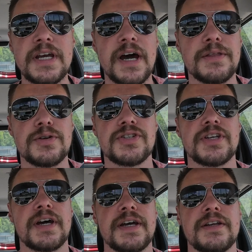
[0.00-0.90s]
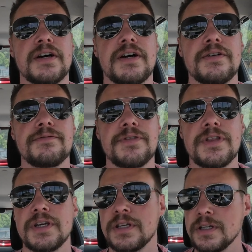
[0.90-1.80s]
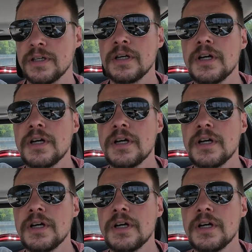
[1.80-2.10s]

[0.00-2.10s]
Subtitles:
other side of the